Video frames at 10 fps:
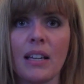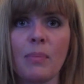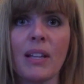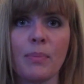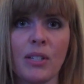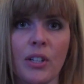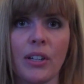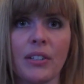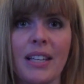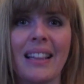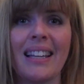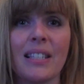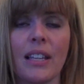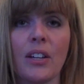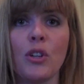database materials in
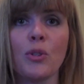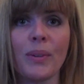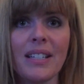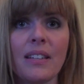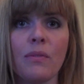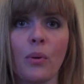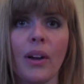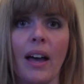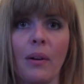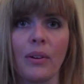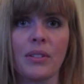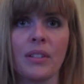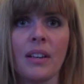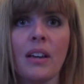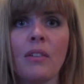less than 24 hours